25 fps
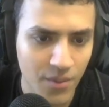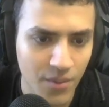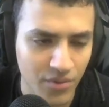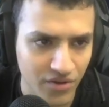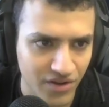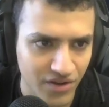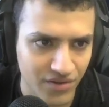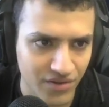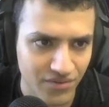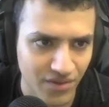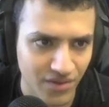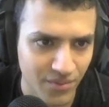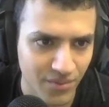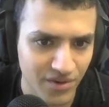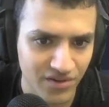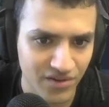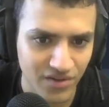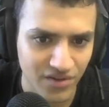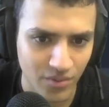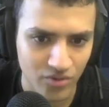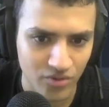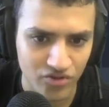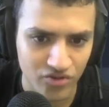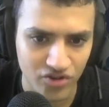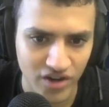I believe, let me
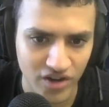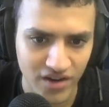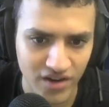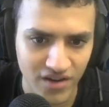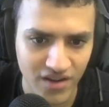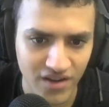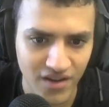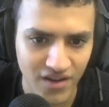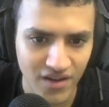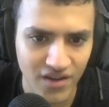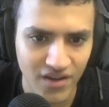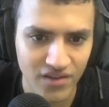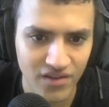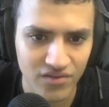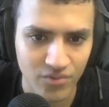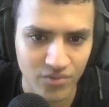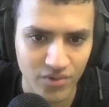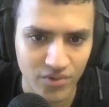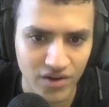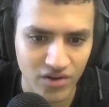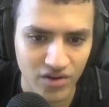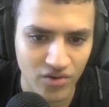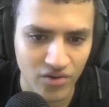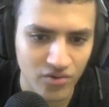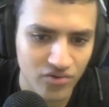double check. So
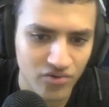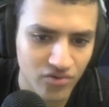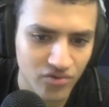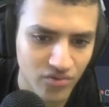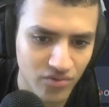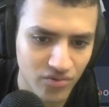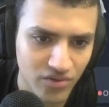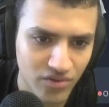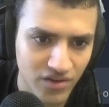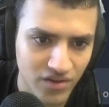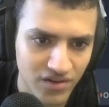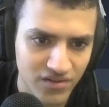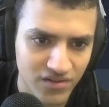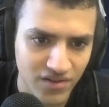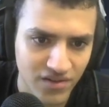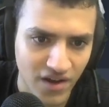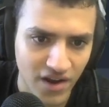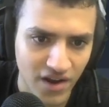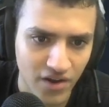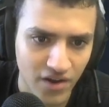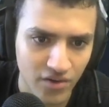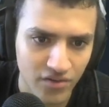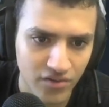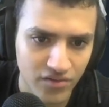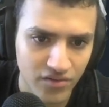we can go to the
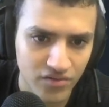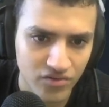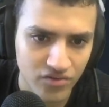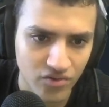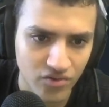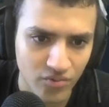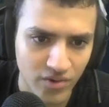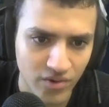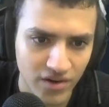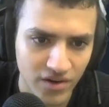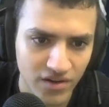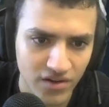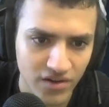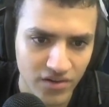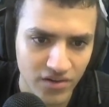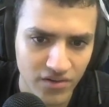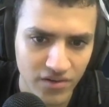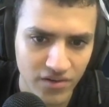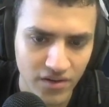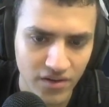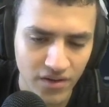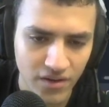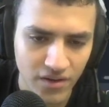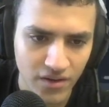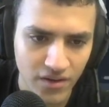tile terrain
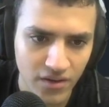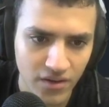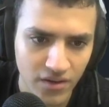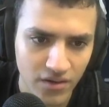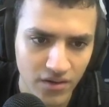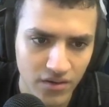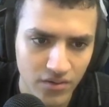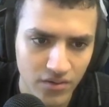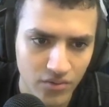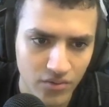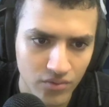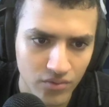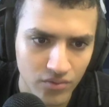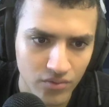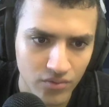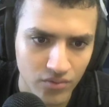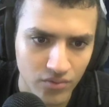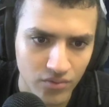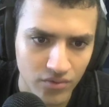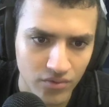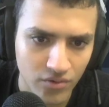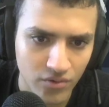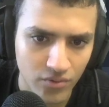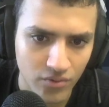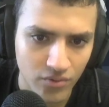here.
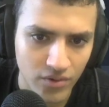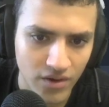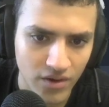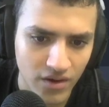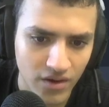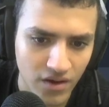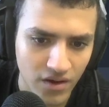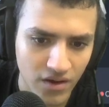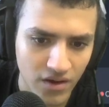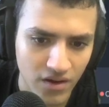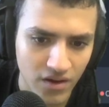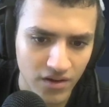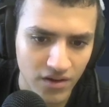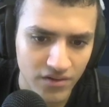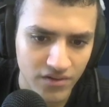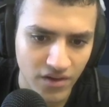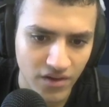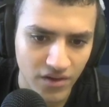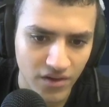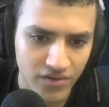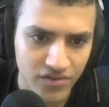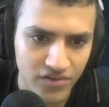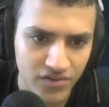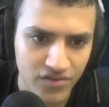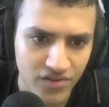Ooh, no, uh,
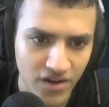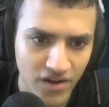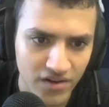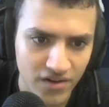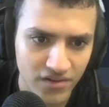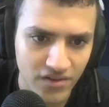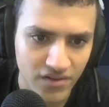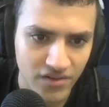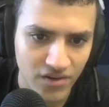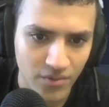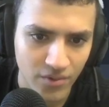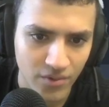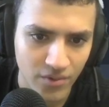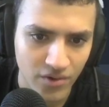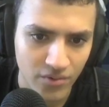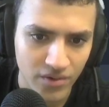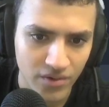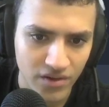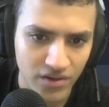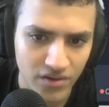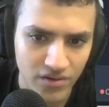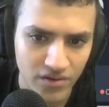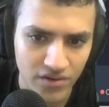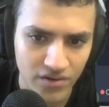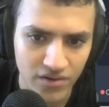tile set, we go
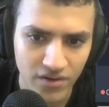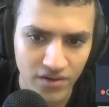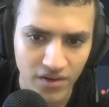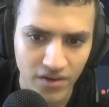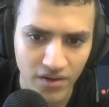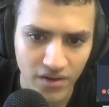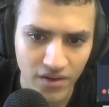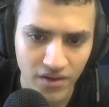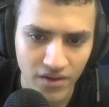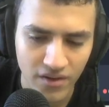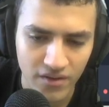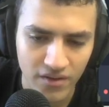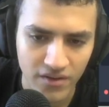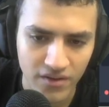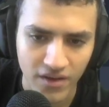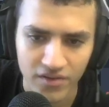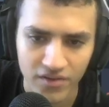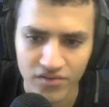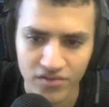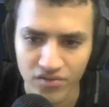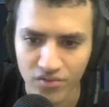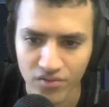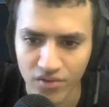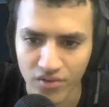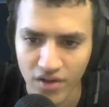here. Yeah,
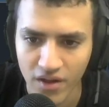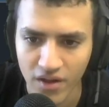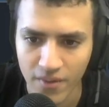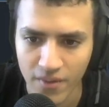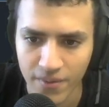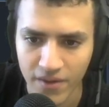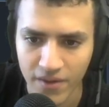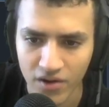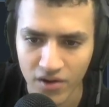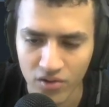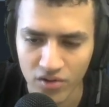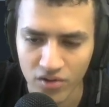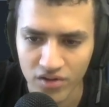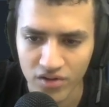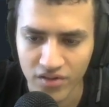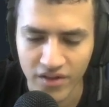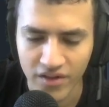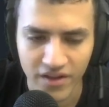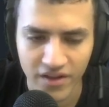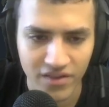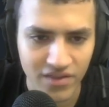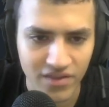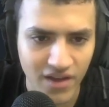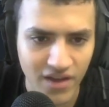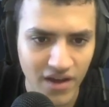so it'll look
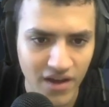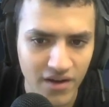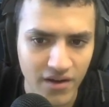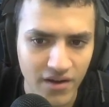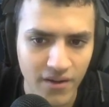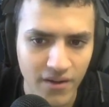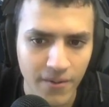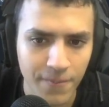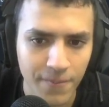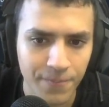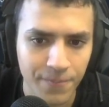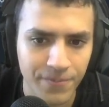like that.